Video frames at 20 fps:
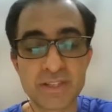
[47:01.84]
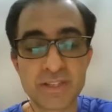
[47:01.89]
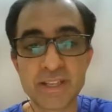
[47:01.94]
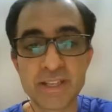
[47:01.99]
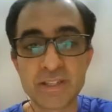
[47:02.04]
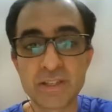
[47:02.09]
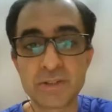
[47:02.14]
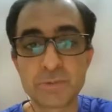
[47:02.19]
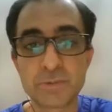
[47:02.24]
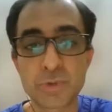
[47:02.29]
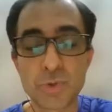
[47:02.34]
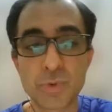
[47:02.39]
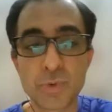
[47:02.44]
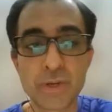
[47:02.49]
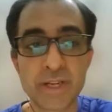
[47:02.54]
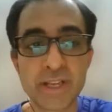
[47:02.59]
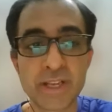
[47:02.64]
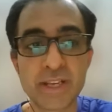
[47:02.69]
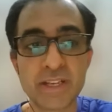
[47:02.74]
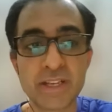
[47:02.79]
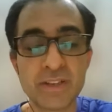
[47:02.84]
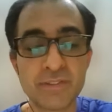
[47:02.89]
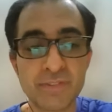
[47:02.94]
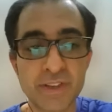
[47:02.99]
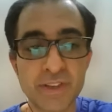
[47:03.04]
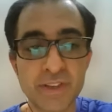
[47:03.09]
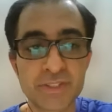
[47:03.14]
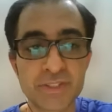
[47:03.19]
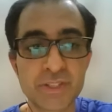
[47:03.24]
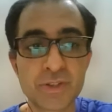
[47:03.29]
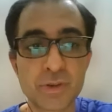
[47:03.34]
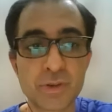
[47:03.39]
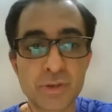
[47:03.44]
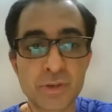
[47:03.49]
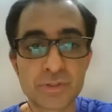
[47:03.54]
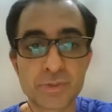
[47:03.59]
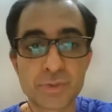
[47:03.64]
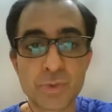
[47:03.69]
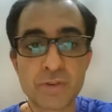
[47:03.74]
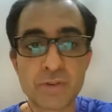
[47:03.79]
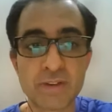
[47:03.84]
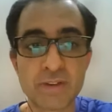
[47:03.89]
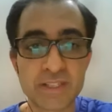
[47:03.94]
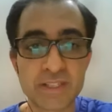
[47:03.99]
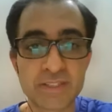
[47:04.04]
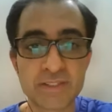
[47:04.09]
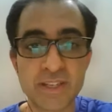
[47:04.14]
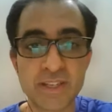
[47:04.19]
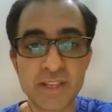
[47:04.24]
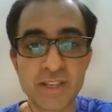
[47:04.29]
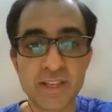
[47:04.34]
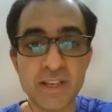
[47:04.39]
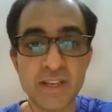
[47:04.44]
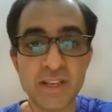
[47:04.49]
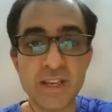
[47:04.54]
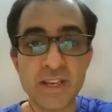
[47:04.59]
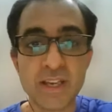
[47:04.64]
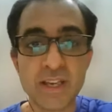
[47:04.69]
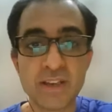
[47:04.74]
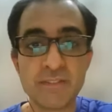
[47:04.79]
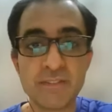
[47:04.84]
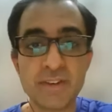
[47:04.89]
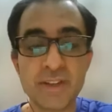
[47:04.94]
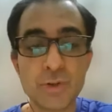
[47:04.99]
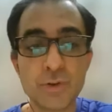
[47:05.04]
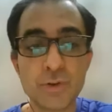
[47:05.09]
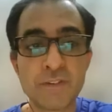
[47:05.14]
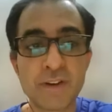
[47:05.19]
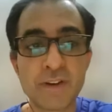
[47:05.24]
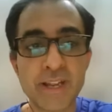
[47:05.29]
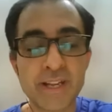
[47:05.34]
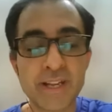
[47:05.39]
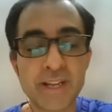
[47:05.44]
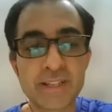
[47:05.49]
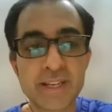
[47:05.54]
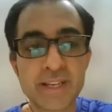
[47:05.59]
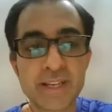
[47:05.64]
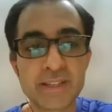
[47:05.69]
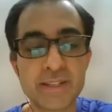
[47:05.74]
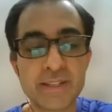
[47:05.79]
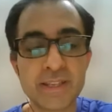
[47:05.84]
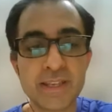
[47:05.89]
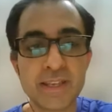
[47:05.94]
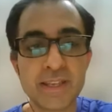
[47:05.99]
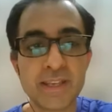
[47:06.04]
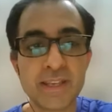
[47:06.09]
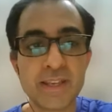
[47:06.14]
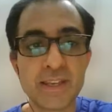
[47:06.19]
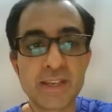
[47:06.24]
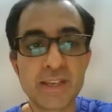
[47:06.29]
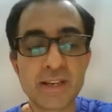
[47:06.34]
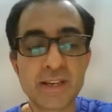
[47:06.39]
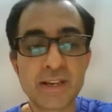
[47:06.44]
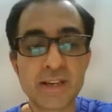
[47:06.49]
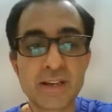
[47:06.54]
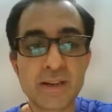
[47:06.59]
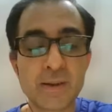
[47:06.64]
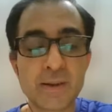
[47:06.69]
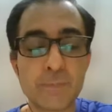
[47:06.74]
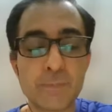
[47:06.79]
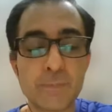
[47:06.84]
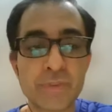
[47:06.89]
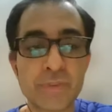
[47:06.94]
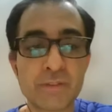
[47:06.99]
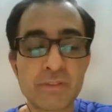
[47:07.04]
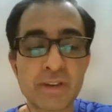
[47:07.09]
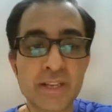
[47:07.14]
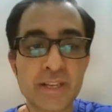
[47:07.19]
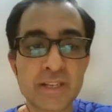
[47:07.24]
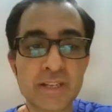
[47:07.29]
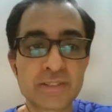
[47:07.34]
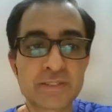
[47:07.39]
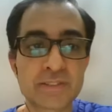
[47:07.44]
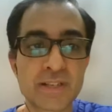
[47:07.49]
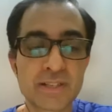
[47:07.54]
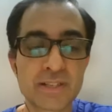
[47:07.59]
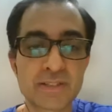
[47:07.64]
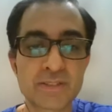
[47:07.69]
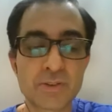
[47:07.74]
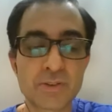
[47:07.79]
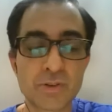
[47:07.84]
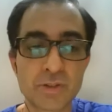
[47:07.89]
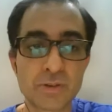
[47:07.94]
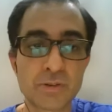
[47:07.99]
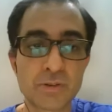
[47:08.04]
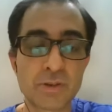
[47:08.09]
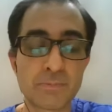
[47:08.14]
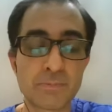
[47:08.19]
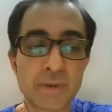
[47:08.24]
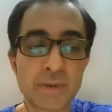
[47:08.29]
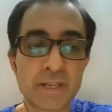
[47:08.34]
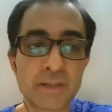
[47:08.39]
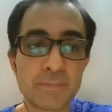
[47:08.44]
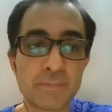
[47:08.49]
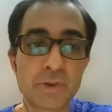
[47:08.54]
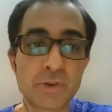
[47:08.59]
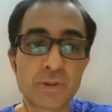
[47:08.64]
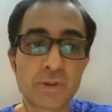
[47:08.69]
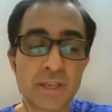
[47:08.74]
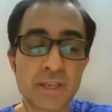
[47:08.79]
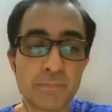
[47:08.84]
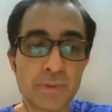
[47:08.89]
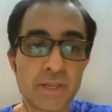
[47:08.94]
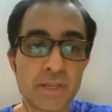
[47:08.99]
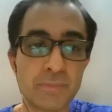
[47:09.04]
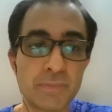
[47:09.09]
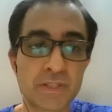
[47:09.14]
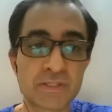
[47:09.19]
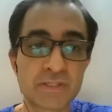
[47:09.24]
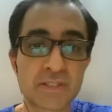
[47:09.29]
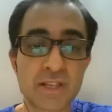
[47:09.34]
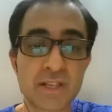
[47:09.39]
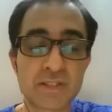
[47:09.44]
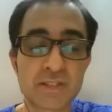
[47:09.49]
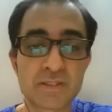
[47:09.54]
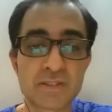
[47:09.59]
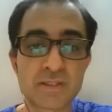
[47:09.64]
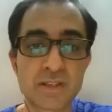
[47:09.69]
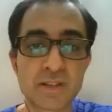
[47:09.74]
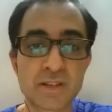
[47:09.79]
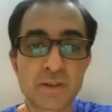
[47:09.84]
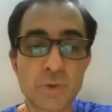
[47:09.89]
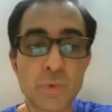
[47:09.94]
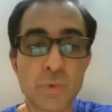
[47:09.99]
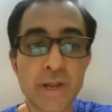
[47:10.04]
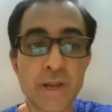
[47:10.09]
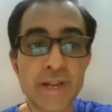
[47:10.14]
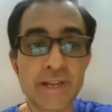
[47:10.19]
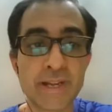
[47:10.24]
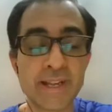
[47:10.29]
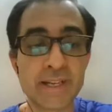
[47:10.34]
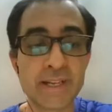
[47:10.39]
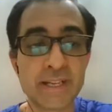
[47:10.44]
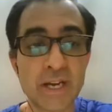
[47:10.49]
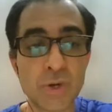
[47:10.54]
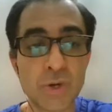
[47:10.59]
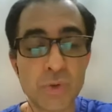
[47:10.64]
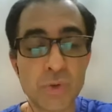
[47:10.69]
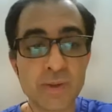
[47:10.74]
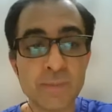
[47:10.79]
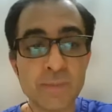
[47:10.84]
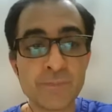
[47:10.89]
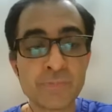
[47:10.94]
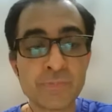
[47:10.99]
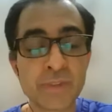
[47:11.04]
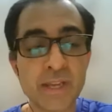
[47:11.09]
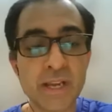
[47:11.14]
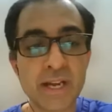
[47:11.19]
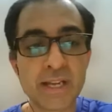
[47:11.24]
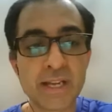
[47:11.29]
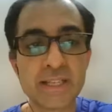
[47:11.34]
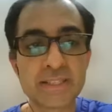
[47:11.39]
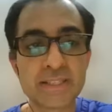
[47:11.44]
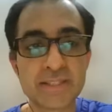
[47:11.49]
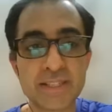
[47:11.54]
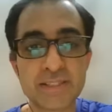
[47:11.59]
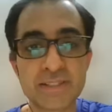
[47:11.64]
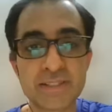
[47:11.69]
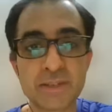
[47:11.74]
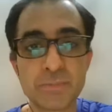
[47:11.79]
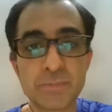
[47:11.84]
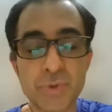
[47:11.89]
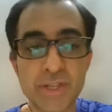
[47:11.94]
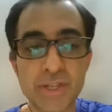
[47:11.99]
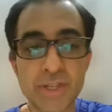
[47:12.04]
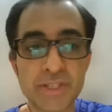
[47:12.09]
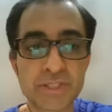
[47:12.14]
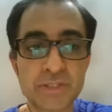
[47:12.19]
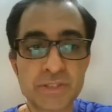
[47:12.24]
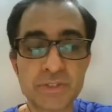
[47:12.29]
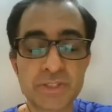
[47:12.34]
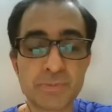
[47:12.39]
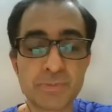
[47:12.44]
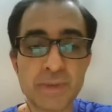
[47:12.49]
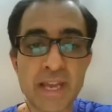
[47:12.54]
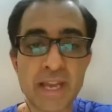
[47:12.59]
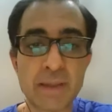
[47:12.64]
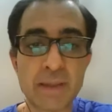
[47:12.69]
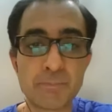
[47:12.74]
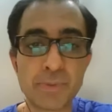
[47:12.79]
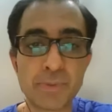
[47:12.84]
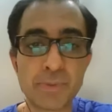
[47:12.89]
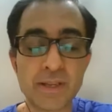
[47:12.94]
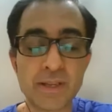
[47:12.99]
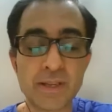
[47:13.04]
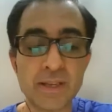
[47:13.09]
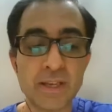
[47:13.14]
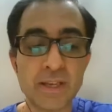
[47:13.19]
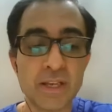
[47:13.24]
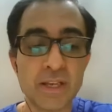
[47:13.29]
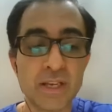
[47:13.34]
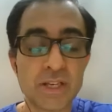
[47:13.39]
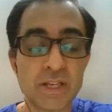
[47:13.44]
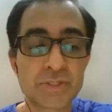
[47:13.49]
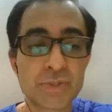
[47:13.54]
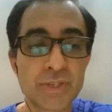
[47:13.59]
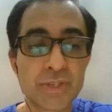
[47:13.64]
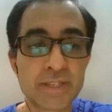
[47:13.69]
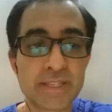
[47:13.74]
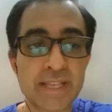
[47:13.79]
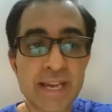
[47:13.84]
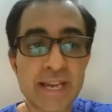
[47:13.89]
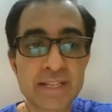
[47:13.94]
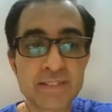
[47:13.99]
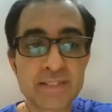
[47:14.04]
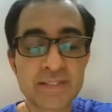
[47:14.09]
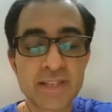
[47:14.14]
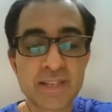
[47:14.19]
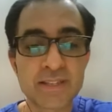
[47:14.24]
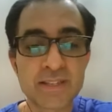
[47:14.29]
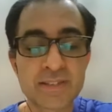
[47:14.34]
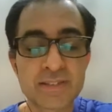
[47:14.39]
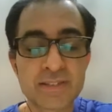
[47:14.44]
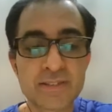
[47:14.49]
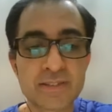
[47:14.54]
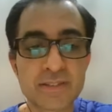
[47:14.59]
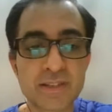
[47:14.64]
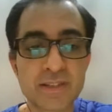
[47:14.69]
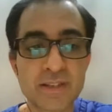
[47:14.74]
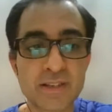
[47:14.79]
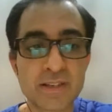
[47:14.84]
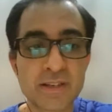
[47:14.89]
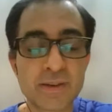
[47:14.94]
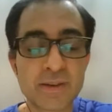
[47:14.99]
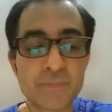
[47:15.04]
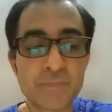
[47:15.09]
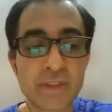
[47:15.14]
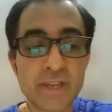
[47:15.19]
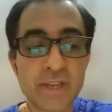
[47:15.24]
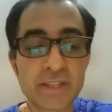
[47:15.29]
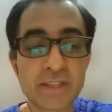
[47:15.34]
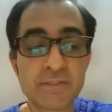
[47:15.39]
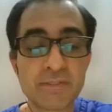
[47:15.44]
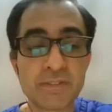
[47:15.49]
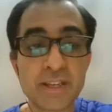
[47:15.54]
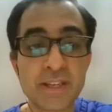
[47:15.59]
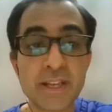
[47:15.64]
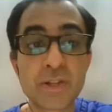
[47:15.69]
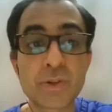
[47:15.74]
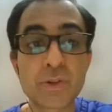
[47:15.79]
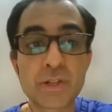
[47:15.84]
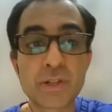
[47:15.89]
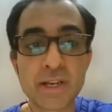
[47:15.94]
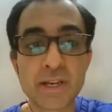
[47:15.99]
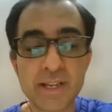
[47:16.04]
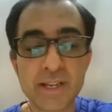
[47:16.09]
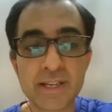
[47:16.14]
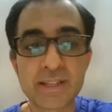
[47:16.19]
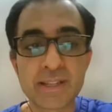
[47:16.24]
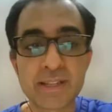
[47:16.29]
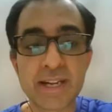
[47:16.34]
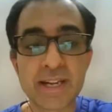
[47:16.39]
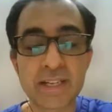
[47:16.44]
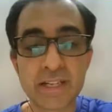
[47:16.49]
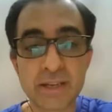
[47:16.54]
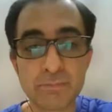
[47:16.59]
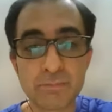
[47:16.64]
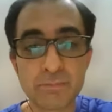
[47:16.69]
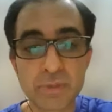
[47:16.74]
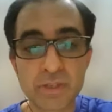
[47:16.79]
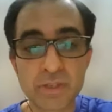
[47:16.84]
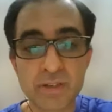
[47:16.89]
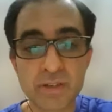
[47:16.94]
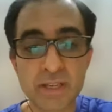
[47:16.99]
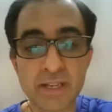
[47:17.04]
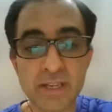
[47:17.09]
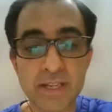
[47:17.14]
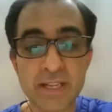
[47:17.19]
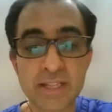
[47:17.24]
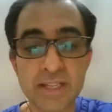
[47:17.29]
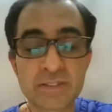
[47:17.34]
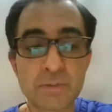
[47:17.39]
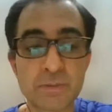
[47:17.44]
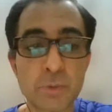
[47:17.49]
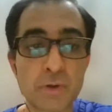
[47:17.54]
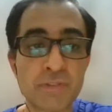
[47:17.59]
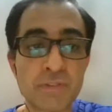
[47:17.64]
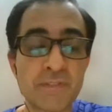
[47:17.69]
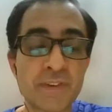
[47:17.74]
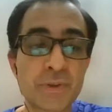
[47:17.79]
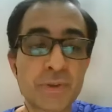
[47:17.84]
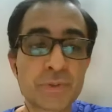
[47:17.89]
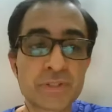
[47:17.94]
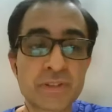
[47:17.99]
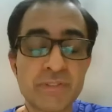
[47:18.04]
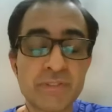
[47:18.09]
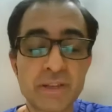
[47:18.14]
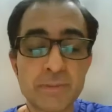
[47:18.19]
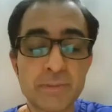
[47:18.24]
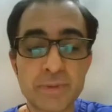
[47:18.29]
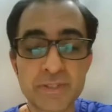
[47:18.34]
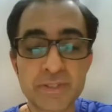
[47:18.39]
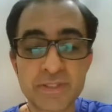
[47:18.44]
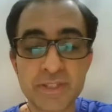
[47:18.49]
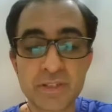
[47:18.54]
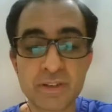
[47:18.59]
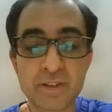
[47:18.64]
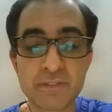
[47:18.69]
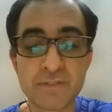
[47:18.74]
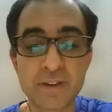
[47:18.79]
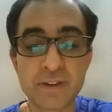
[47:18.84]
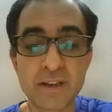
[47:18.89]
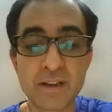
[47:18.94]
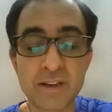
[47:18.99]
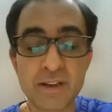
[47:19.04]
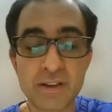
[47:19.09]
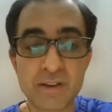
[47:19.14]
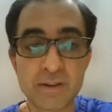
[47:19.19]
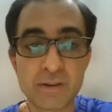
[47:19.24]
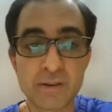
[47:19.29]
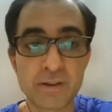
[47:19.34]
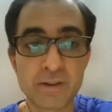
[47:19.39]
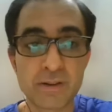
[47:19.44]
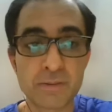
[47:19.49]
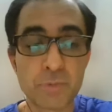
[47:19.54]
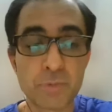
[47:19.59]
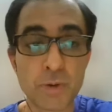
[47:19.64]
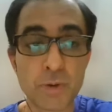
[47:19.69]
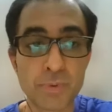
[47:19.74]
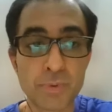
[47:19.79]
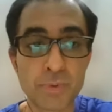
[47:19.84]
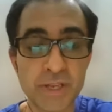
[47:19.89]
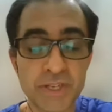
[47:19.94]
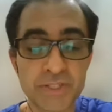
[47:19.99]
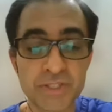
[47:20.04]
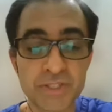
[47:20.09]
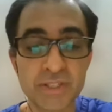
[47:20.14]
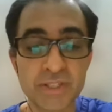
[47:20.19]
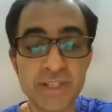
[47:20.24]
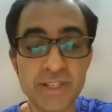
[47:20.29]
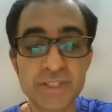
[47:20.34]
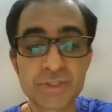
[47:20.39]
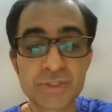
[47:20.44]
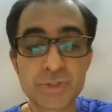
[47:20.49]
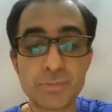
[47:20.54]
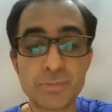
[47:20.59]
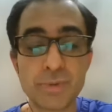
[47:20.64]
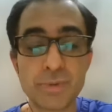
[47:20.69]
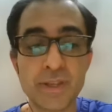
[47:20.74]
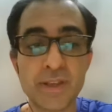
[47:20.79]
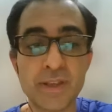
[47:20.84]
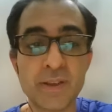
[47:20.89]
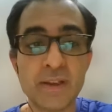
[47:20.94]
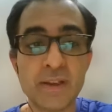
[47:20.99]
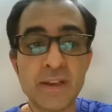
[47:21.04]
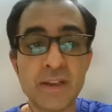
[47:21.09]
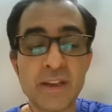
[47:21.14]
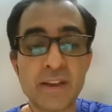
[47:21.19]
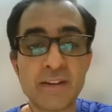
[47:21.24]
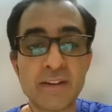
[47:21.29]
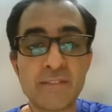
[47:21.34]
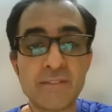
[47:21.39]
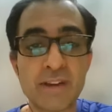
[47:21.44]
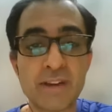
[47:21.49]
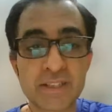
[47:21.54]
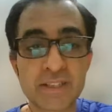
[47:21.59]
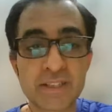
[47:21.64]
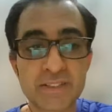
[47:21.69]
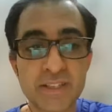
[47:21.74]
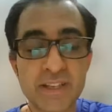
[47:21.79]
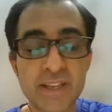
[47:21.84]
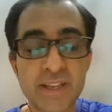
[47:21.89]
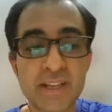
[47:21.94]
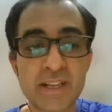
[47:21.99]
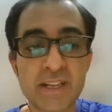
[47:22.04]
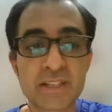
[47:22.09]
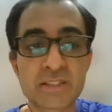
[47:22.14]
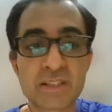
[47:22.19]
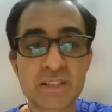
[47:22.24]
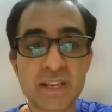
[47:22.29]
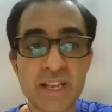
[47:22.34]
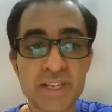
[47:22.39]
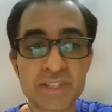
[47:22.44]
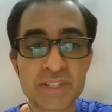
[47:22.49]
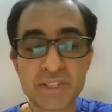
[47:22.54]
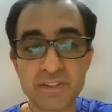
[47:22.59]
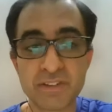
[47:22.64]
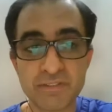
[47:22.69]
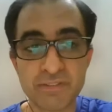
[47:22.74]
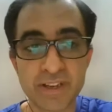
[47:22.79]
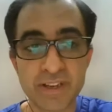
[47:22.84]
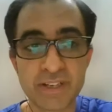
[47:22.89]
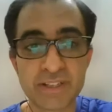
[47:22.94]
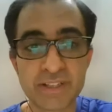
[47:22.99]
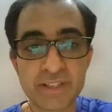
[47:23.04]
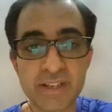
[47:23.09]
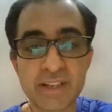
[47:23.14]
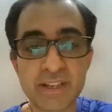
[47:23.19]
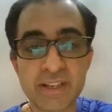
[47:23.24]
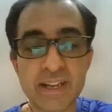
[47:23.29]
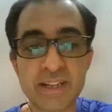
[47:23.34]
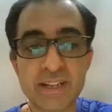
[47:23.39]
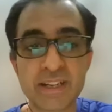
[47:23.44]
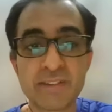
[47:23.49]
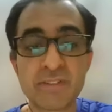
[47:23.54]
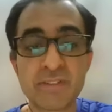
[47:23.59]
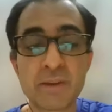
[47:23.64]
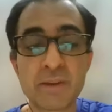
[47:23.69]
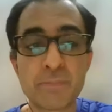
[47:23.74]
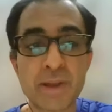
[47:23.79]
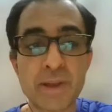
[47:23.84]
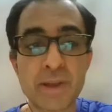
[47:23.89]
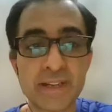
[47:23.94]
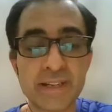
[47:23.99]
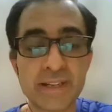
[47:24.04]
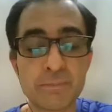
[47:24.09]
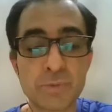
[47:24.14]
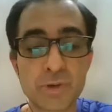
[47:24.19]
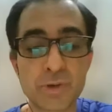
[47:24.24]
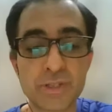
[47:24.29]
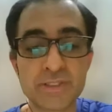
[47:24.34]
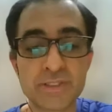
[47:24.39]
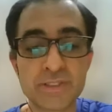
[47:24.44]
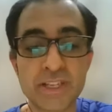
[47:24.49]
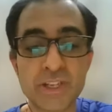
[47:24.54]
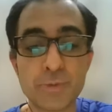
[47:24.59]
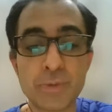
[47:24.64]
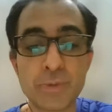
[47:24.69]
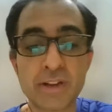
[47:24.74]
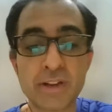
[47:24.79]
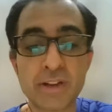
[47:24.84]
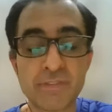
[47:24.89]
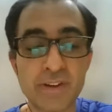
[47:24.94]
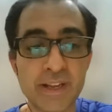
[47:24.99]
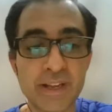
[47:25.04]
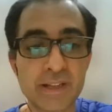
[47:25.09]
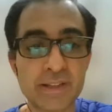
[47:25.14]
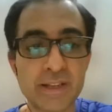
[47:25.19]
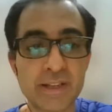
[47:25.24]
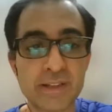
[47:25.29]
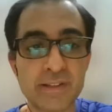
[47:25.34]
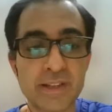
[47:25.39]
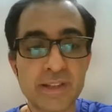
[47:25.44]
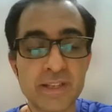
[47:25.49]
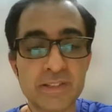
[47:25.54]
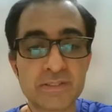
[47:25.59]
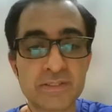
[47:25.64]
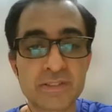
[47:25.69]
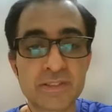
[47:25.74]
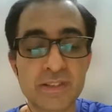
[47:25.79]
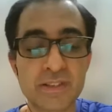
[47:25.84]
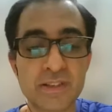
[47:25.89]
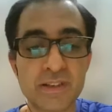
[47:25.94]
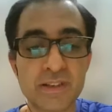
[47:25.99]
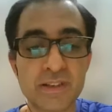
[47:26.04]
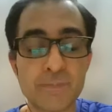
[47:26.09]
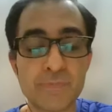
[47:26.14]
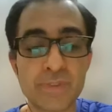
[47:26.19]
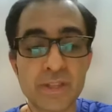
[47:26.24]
either through getting an infection or through a vaccine. We do find that the virus starts or the pandemic or the epidemic starts winding down unless there is a mutation which may happen. So in that sense, I think we need to target that number. At least about 50 to 70% of our population needs to be vaccinated / infected and develop antibodies. And you might find that there is a